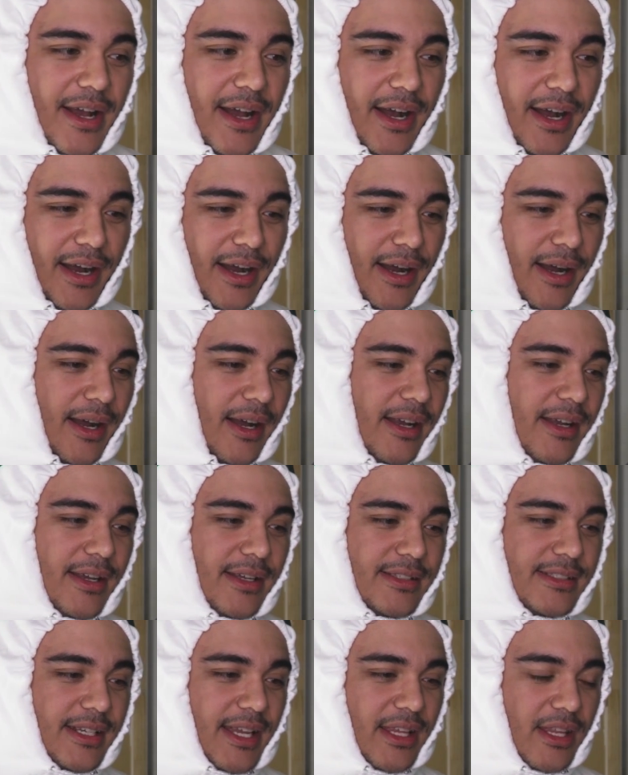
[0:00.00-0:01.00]
Uh,
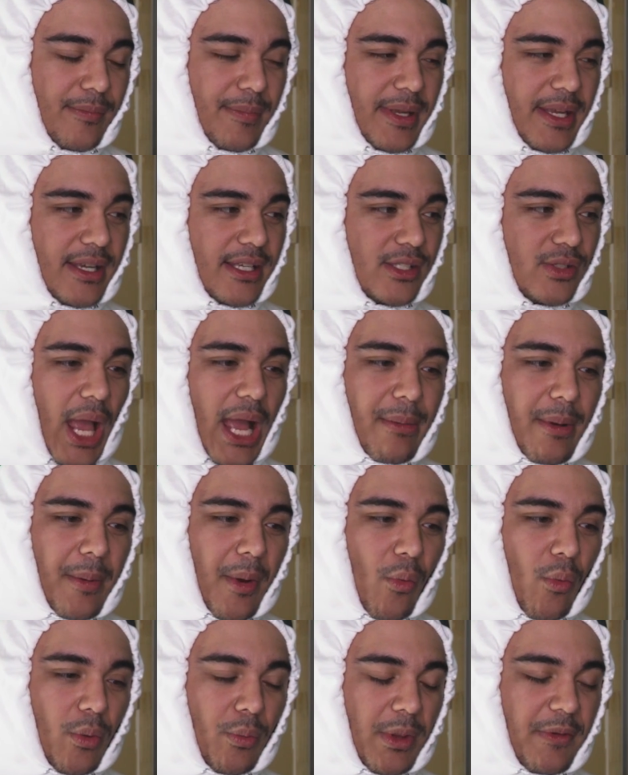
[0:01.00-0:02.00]
together because I
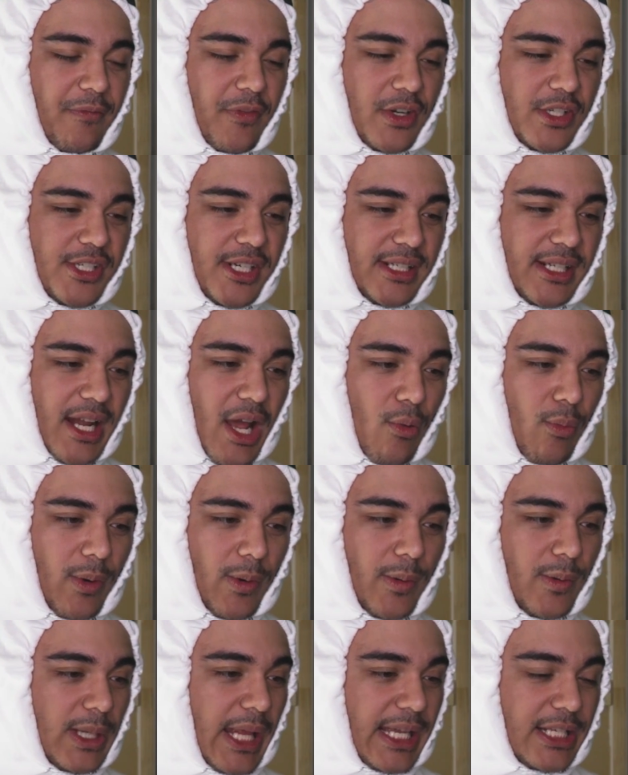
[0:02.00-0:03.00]
remember when we first checked it out, we
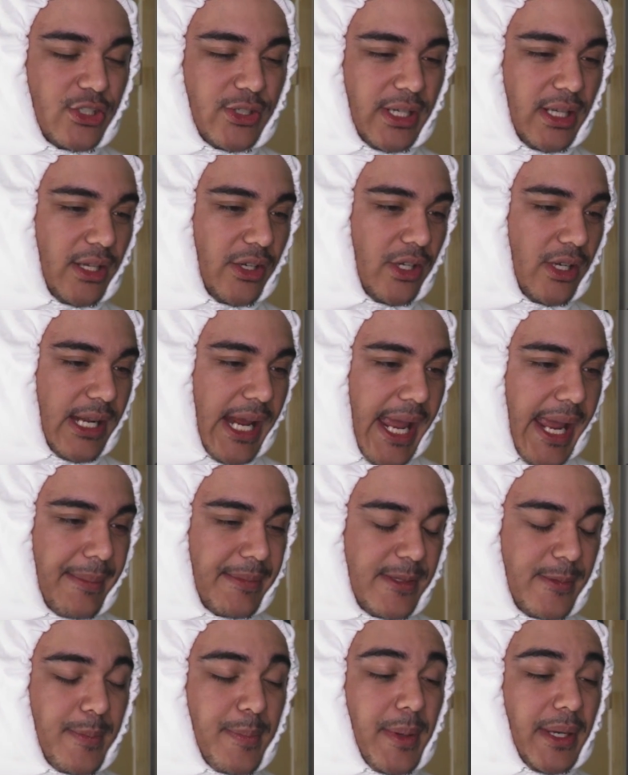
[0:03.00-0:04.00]
were like trying to learn the
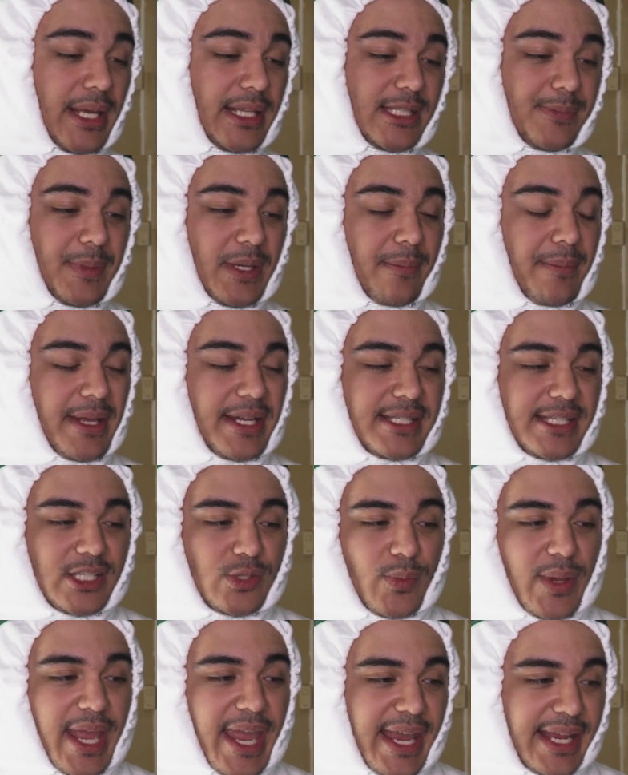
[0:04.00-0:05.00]
names, but it's been a minute
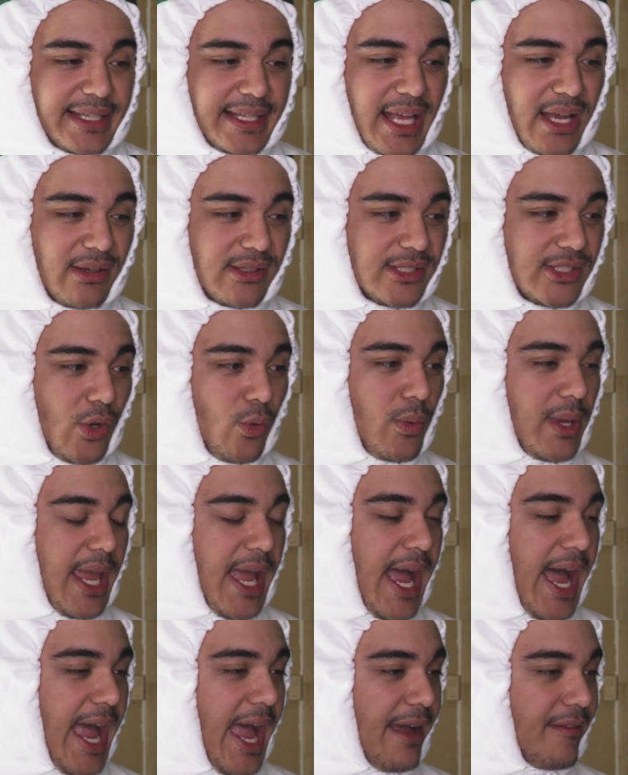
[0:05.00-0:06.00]
since we hanged out, so we
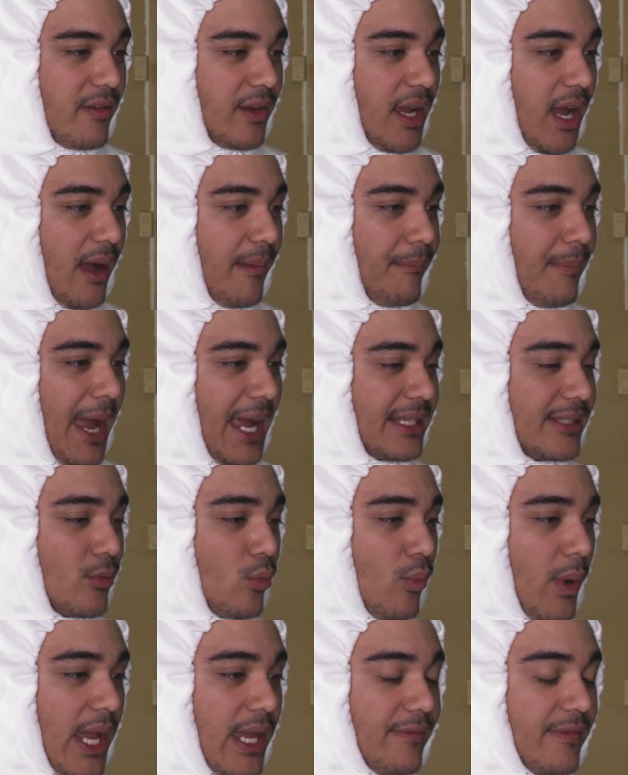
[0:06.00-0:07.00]
I haven't gone back to
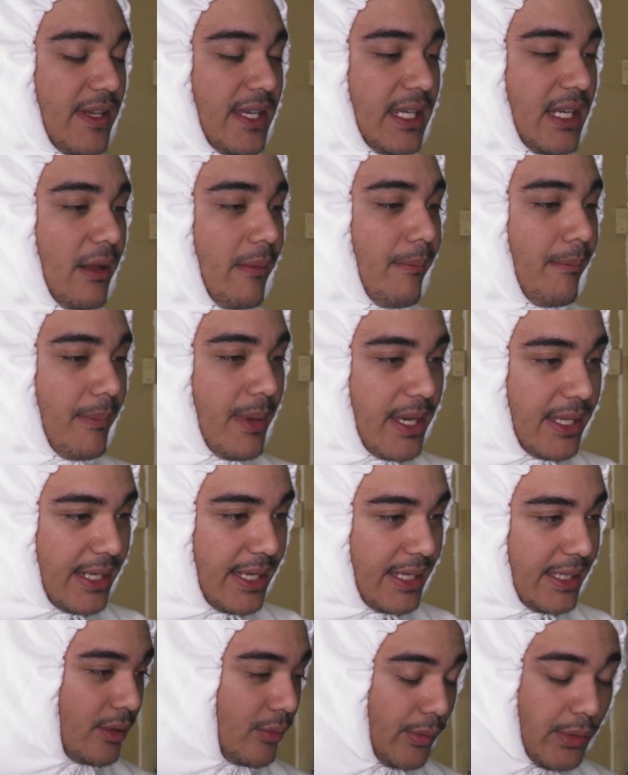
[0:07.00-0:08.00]
WayV in a
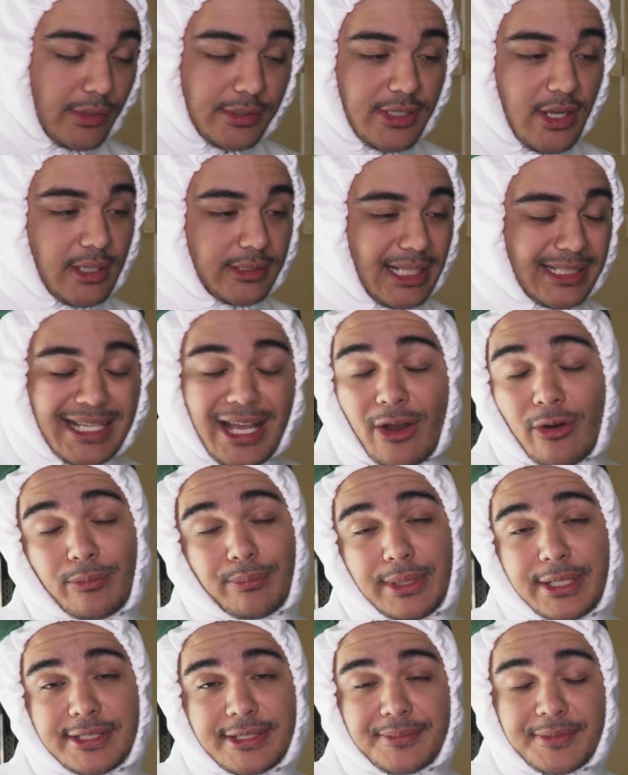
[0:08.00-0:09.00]
minute. Real talk, that's how
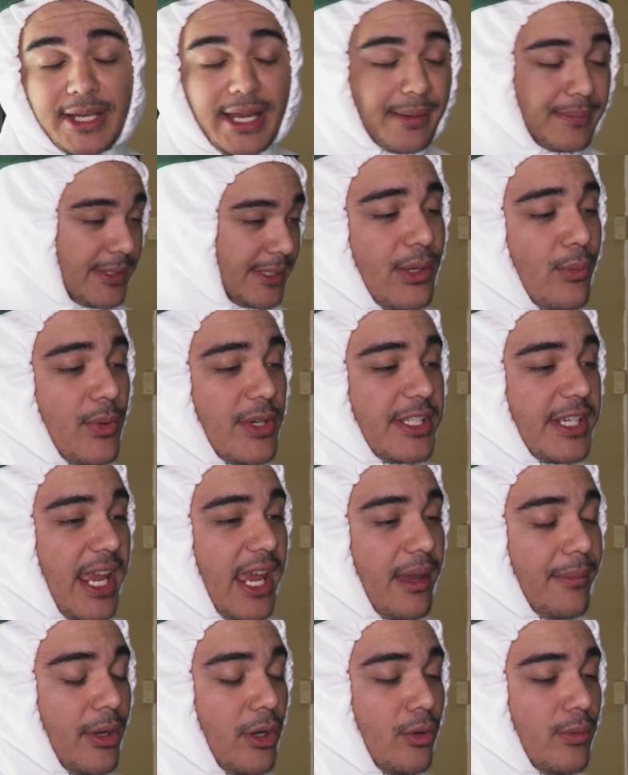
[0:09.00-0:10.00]
it be sometimes. So I wish
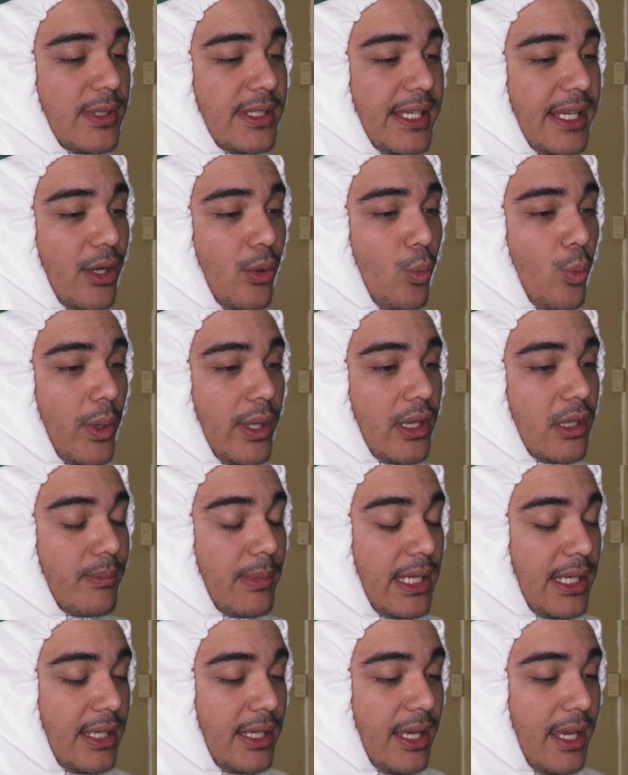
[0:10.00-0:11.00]
Camel was here with
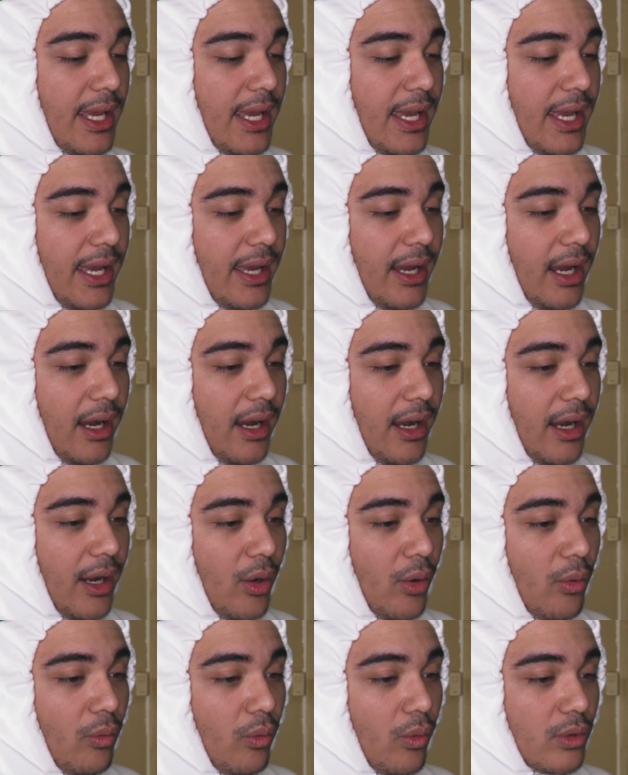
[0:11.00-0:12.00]
me,
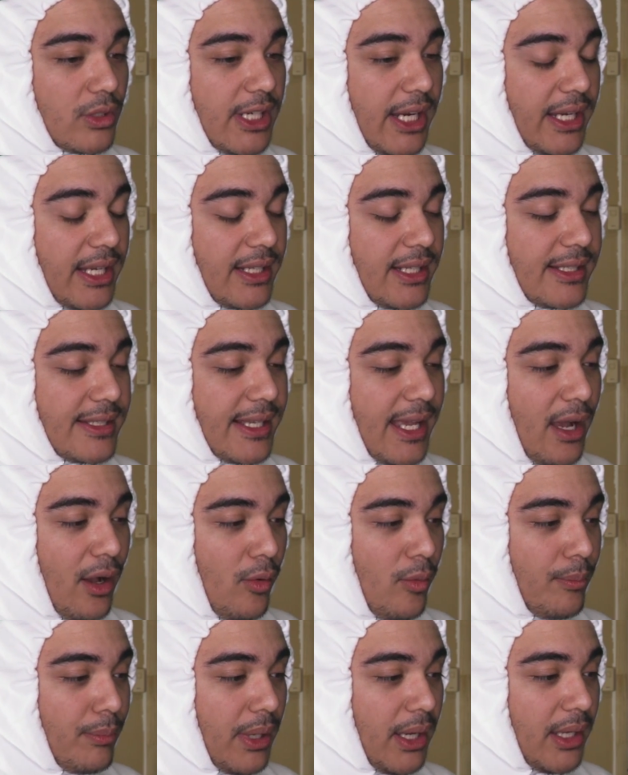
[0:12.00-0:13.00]
uh, checking this
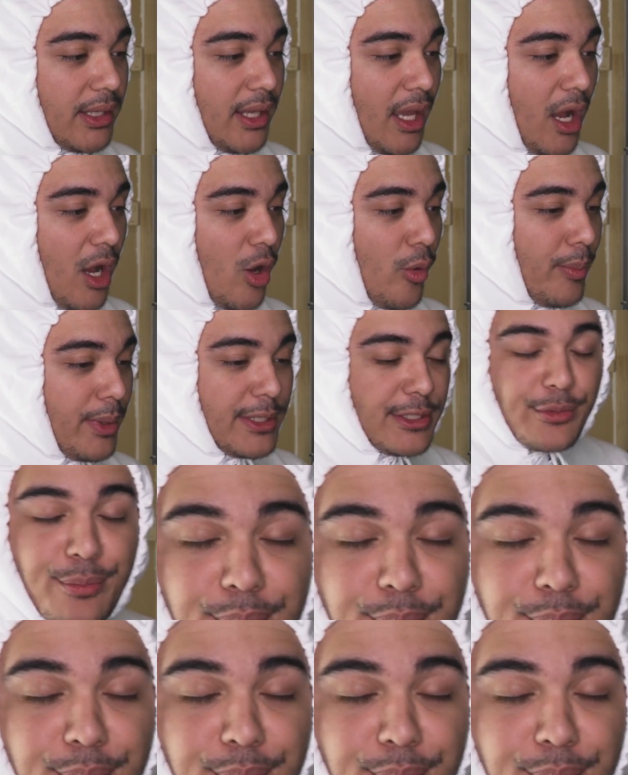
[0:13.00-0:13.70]
out, but y'all been